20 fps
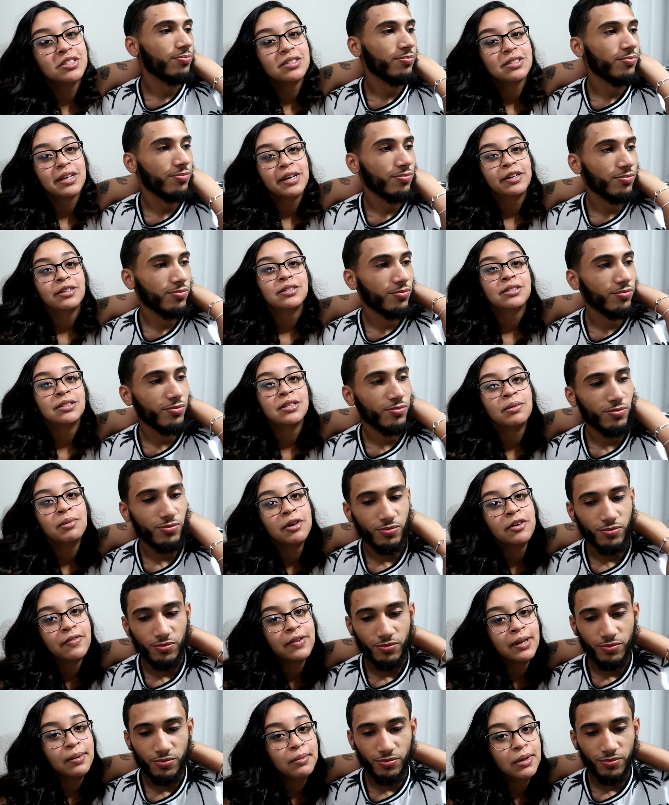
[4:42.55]
Speaker 1: just scared to tell
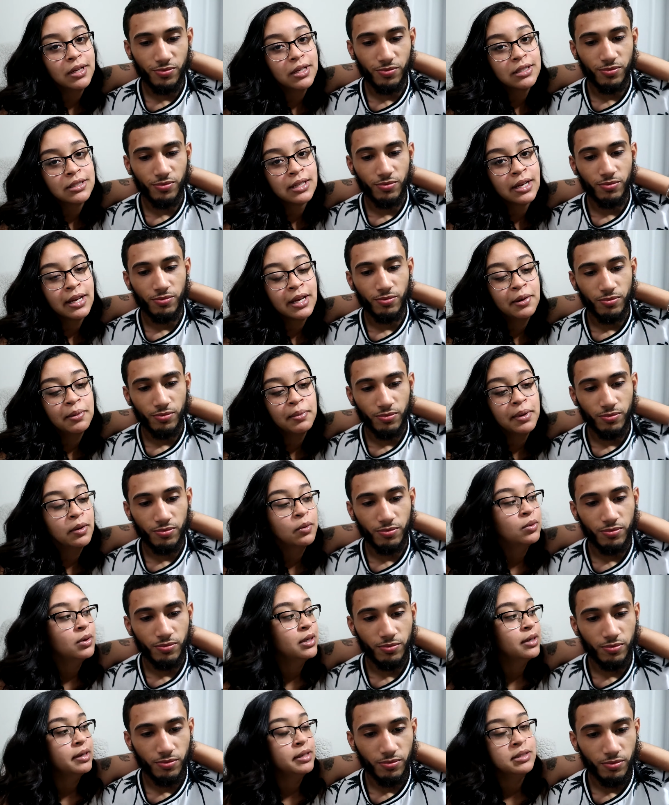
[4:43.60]
my family because I am
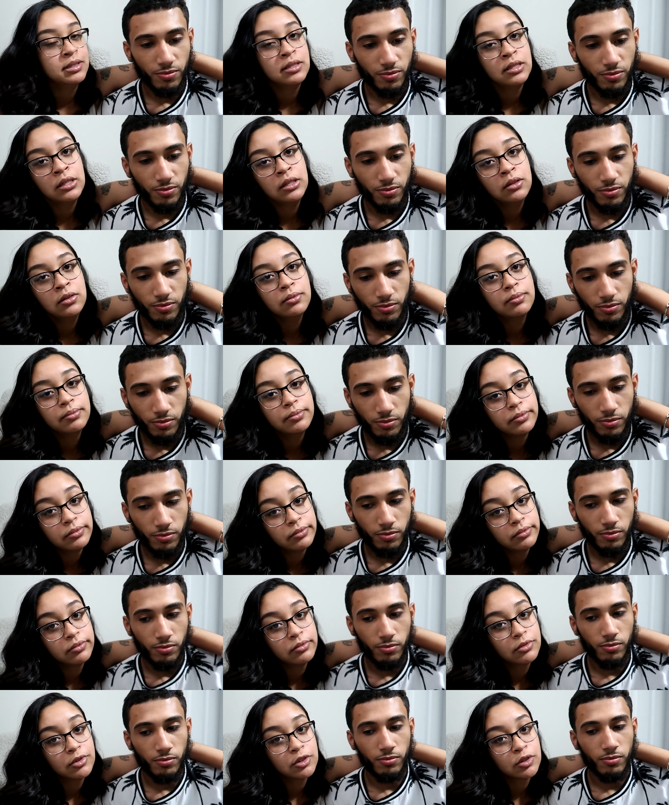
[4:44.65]
only eighteen.
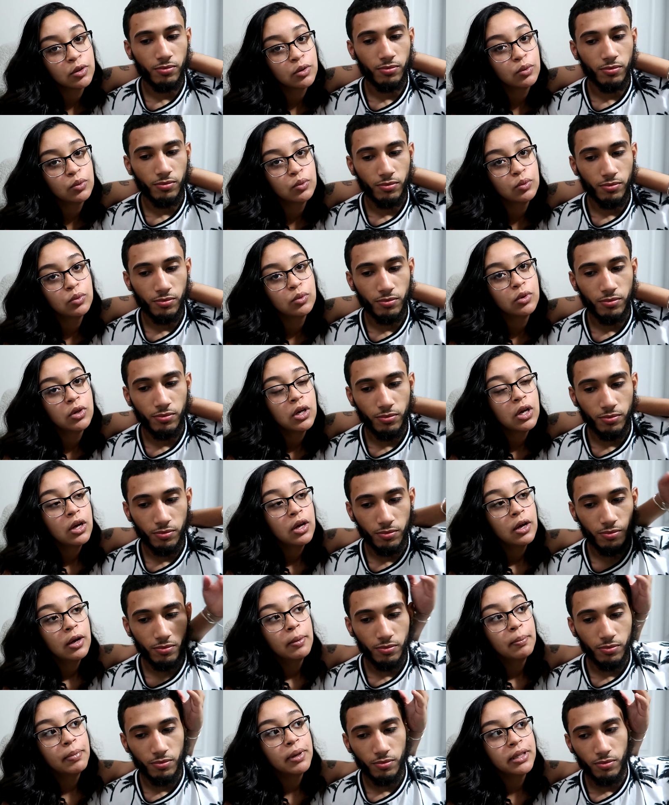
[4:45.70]
So,
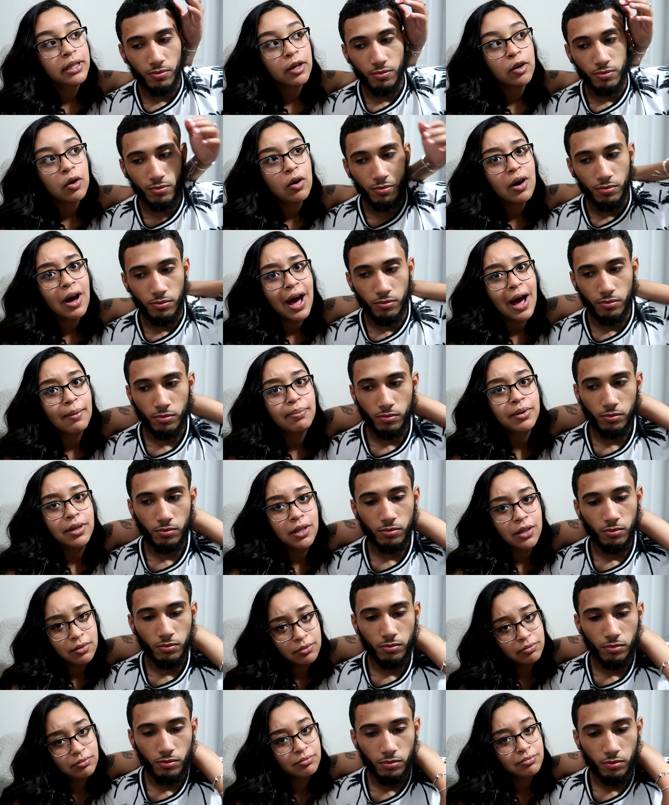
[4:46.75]
but they're all happy,
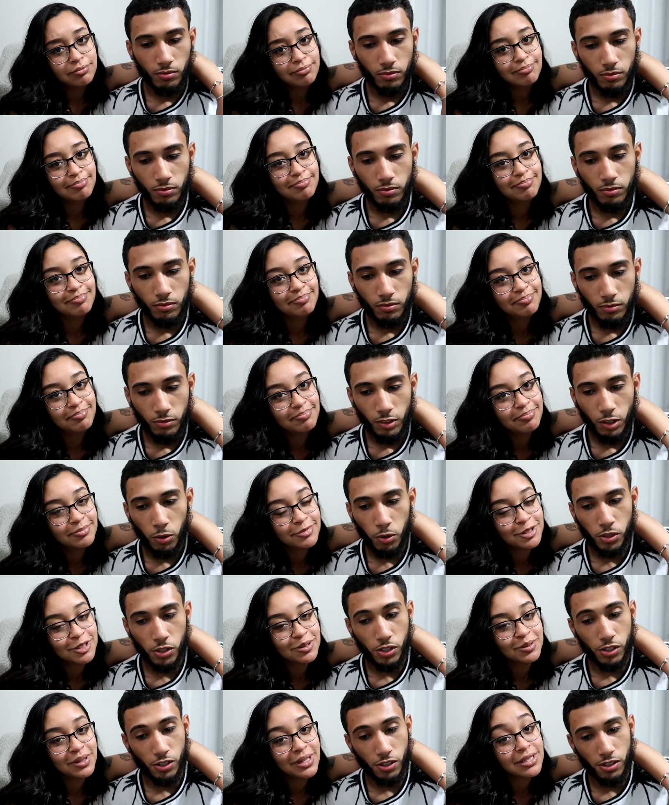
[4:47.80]

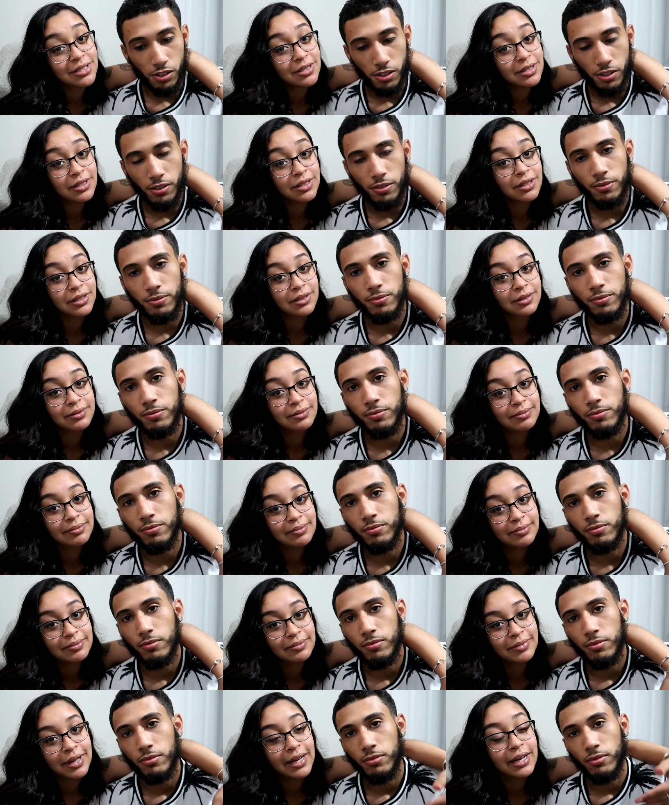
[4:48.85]
Speaker 2: which is so good. good.
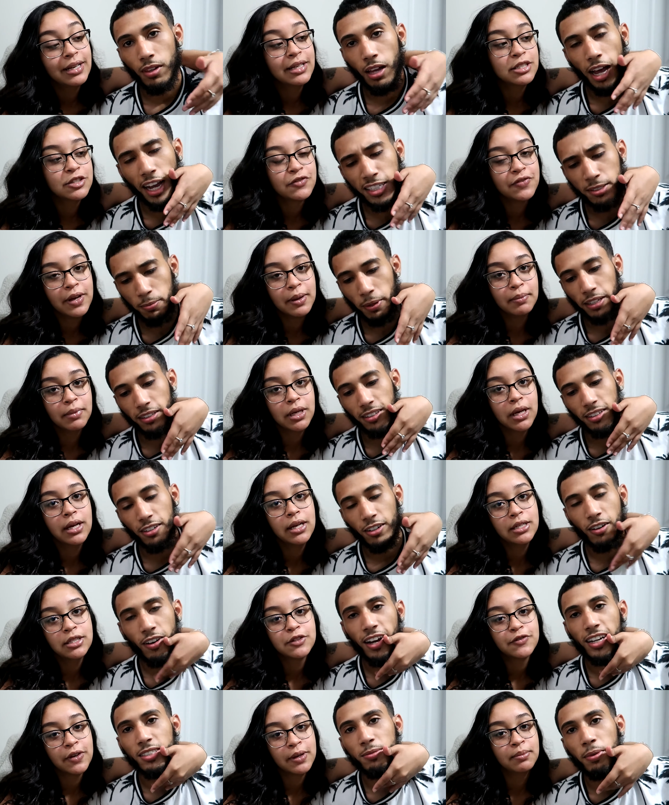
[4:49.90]
And his I family, expected
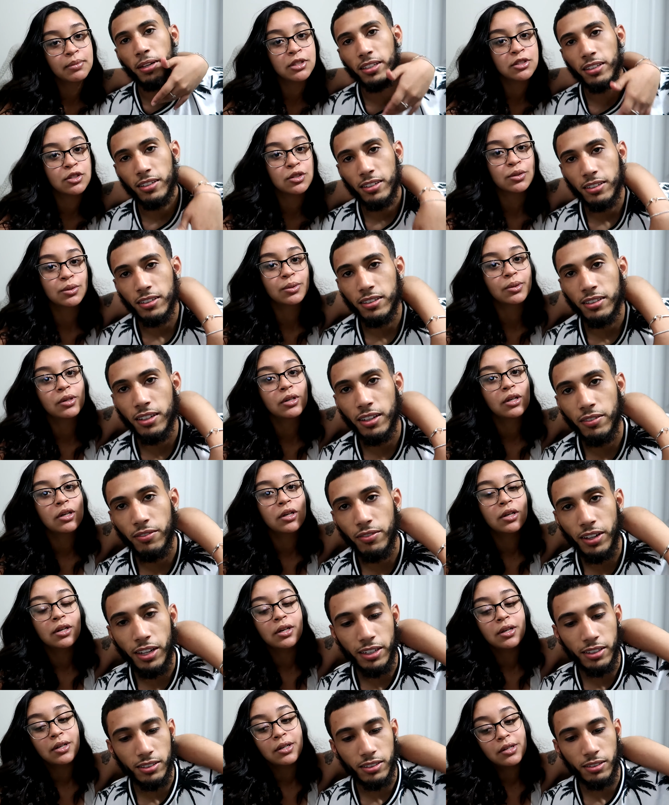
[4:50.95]
and his I family expected too. Yeah,
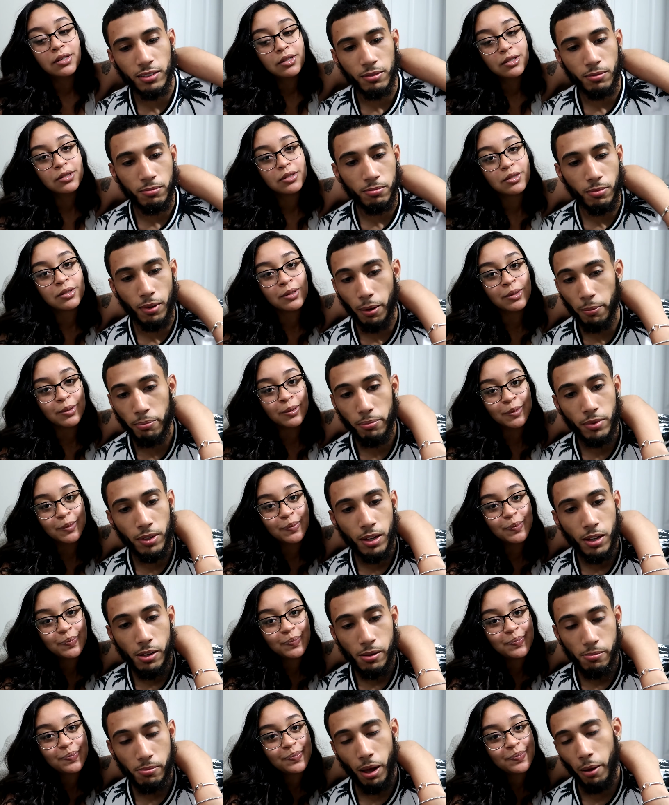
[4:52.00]
thanks. So.
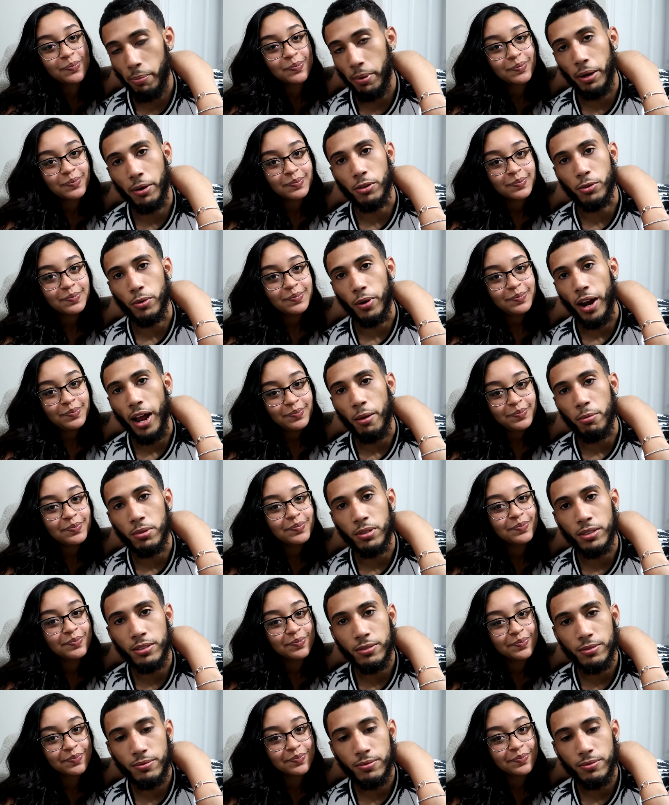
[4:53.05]
My, my parents were happy.